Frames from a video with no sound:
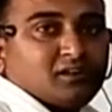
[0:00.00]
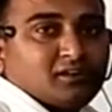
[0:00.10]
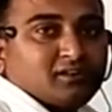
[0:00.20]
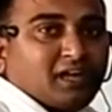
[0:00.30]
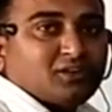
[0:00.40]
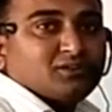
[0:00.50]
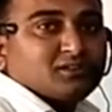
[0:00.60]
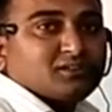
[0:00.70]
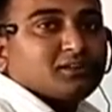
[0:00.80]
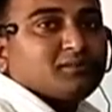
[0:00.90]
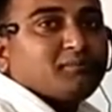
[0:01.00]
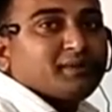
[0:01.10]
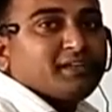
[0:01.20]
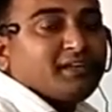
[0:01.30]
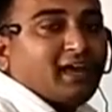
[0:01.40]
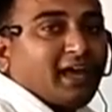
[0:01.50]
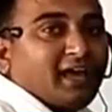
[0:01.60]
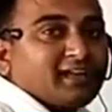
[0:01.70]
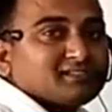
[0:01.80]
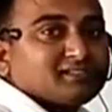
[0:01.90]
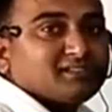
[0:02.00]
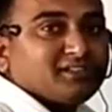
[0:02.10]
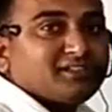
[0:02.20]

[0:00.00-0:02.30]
Now company has